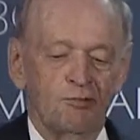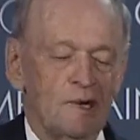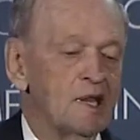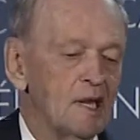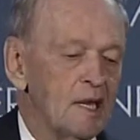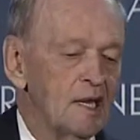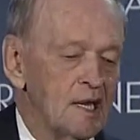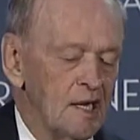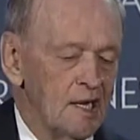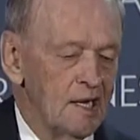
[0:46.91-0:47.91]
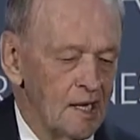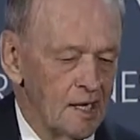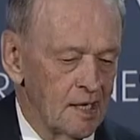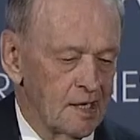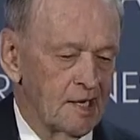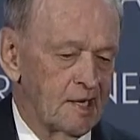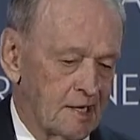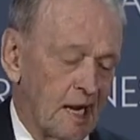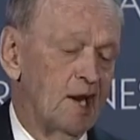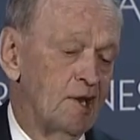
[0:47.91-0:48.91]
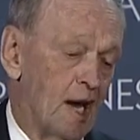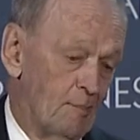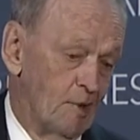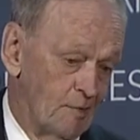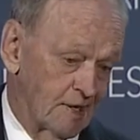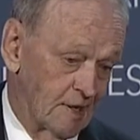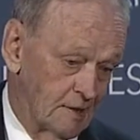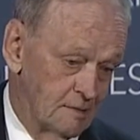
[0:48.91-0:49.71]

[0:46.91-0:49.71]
with Canada, America.